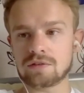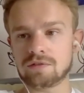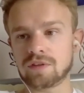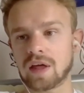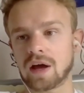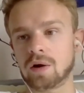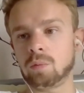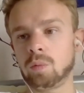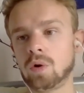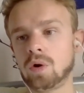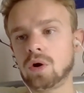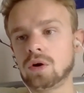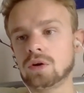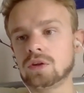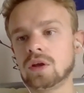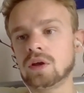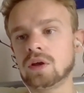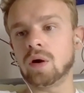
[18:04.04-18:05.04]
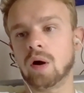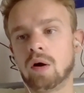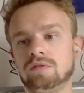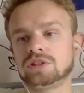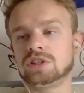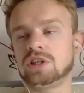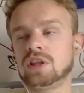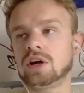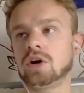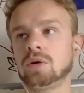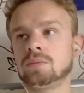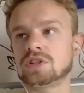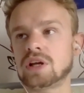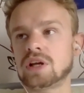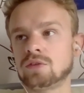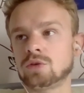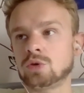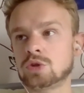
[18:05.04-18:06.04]
for that award. Obviously, that comes
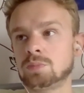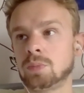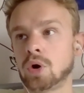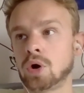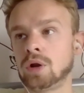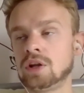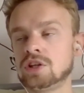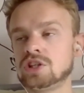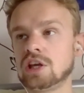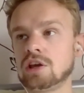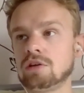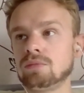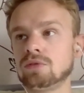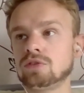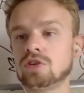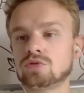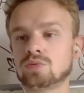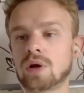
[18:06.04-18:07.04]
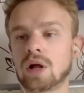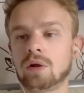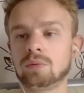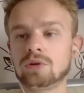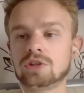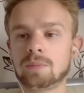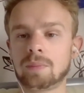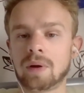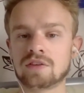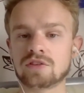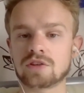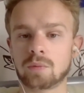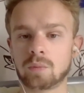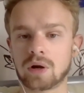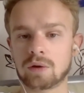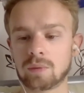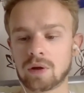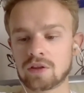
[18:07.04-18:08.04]
down to his sporting achievements as well, which depends on
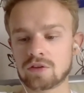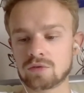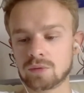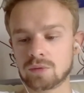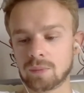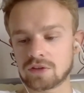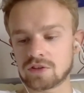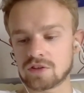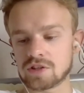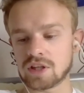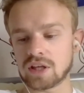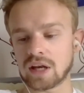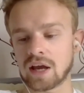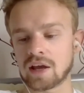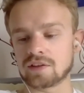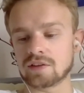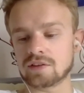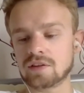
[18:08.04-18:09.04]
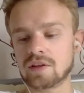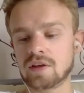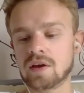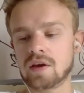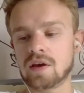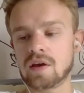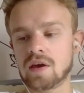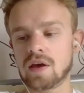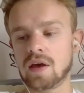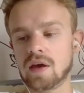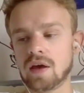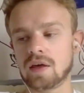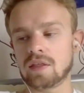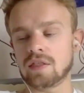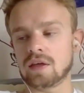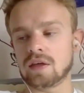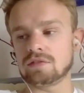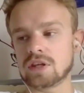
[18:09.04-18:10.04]
what he wins with Manchester United
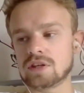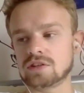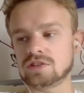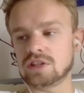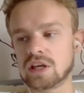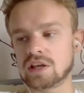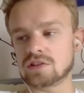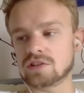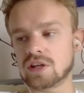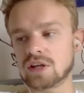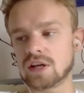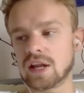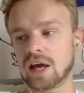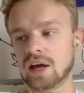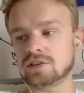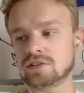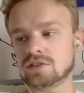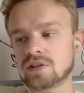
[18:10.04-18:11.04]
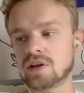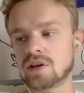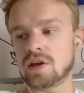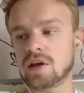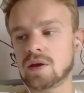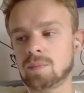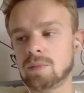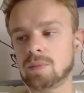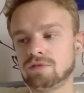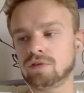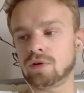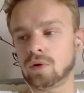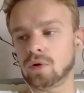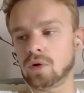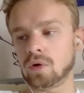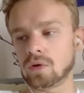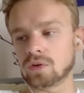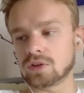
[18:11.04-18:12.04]
this season and next,
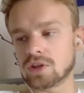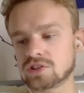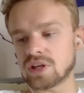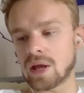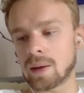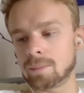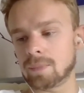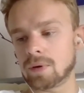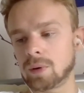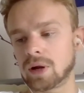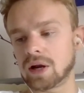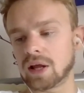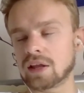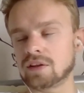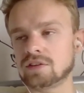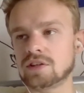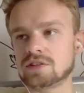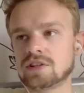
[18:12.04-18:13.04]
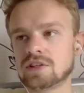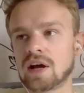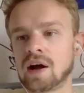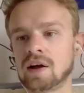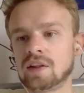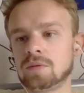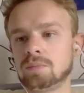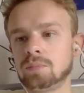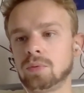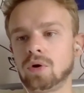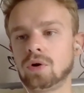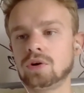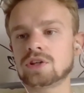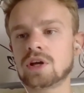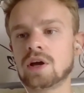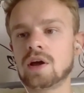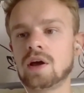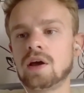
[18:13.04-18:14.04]
before December when it gets decided. But
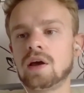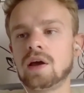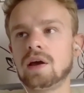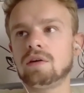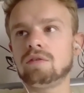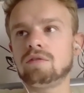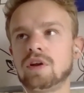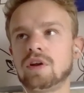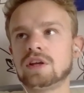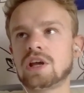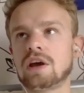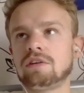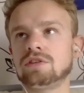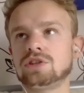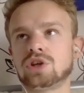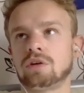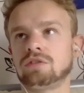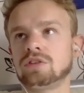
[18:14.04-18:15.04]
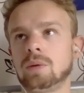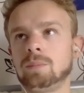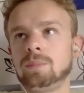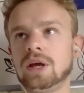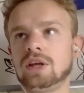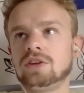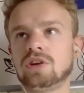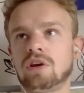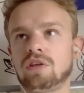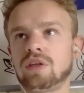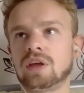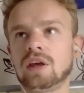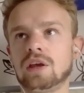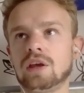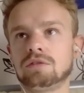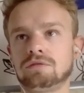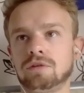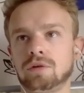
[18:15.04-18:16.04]
for his efforts off the pitch, I think
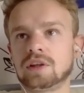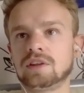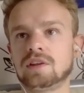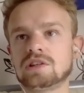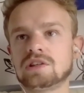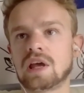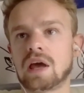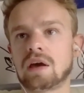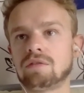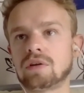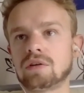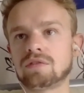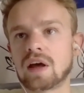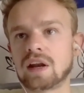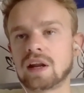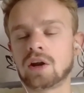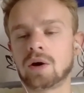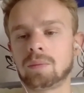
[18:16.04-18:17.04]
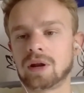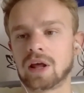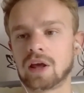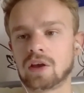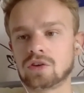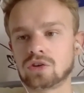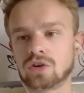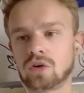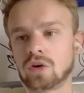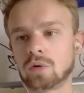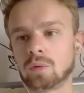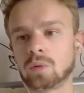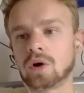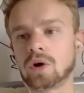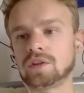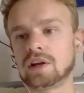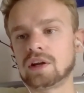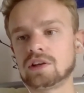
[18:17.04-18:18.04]
he's fully deserving of any nomination or
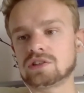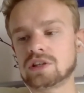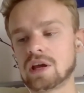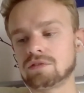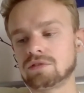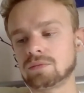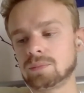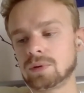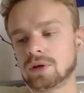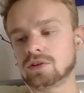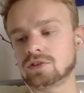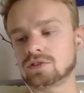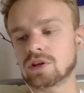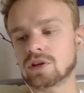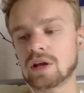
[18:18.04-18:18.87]
award that he's given, because